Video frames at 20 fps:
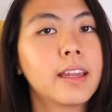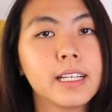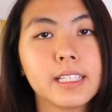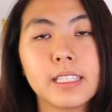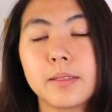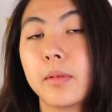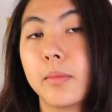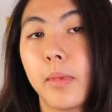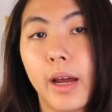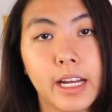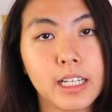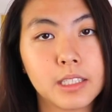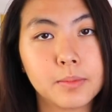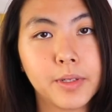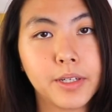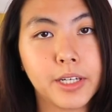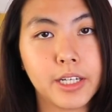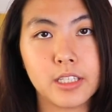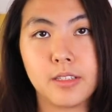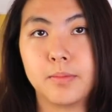This has been my
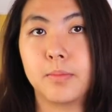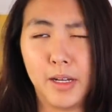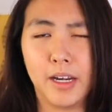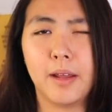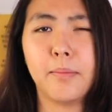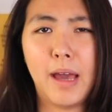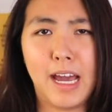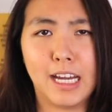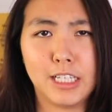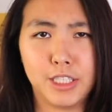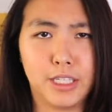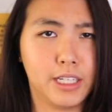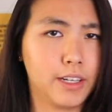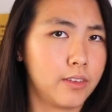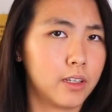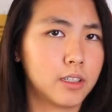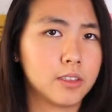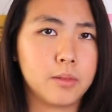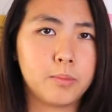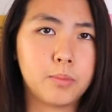experience, but imagine if
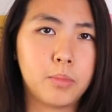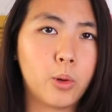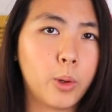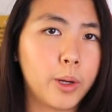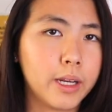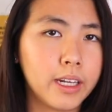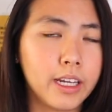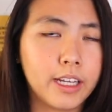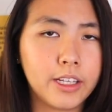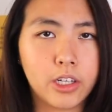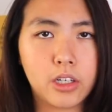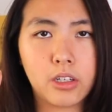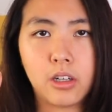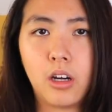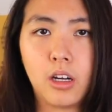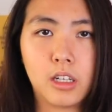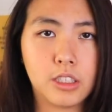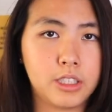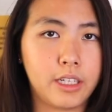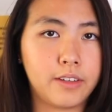there's a point in your
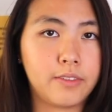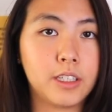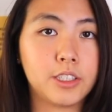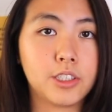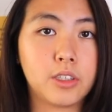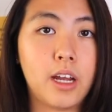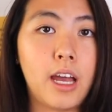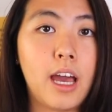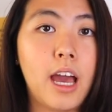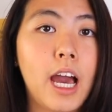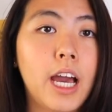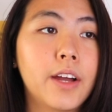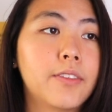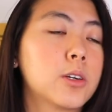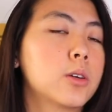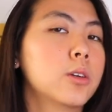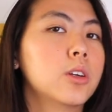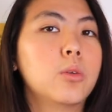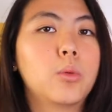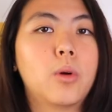college life that you're
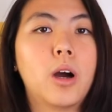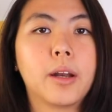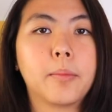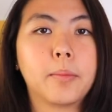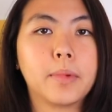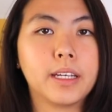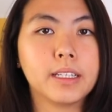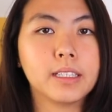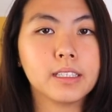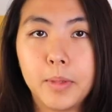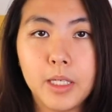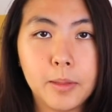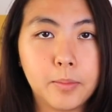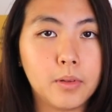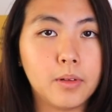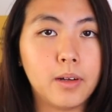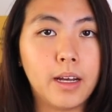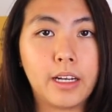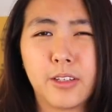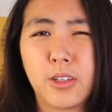ever going to want to meet
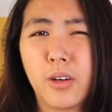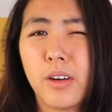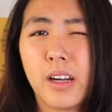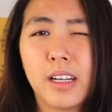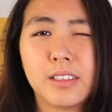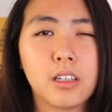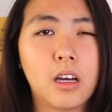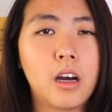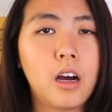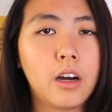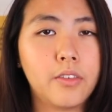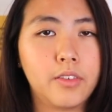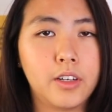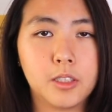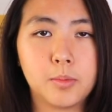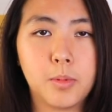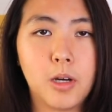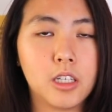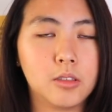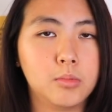people and go as often
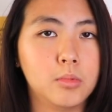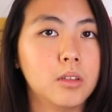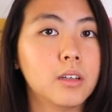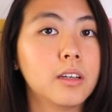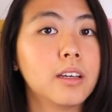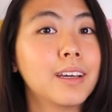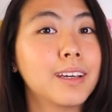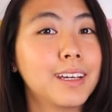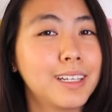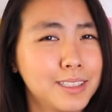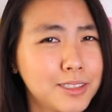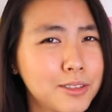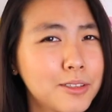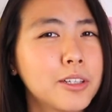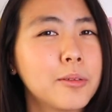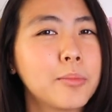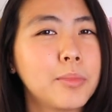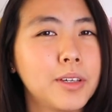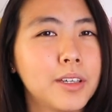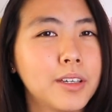as possible, it's
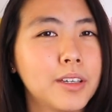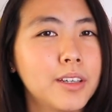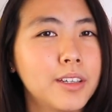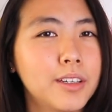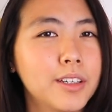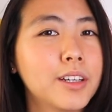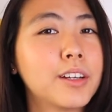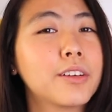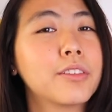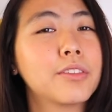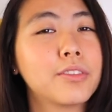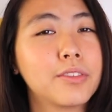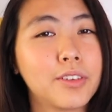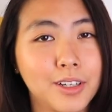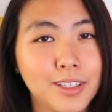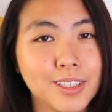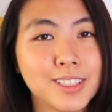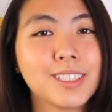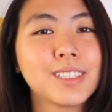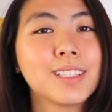going to be your
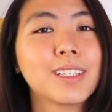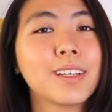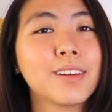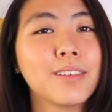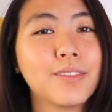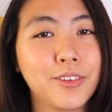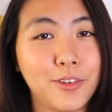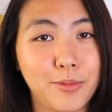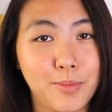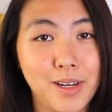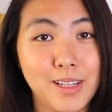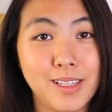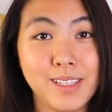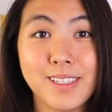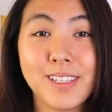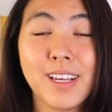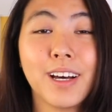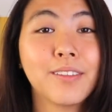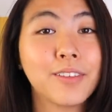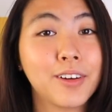first few
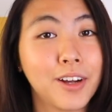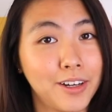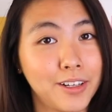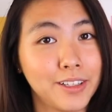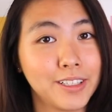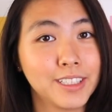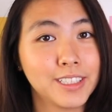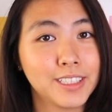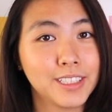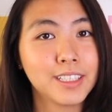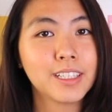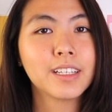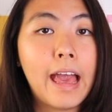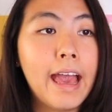months of college.